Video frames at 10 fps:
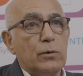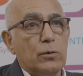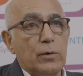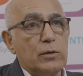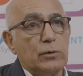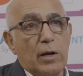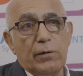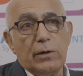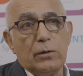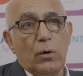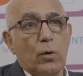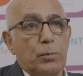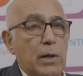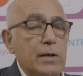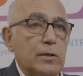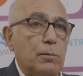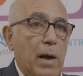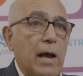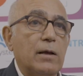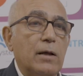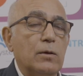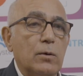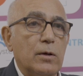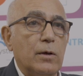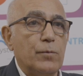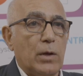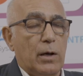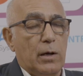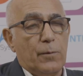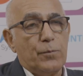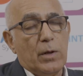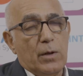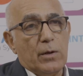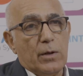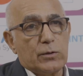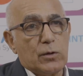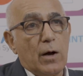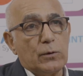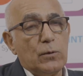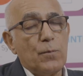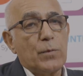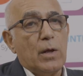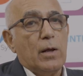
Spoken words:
to retrieve it or place it back into the stockroom.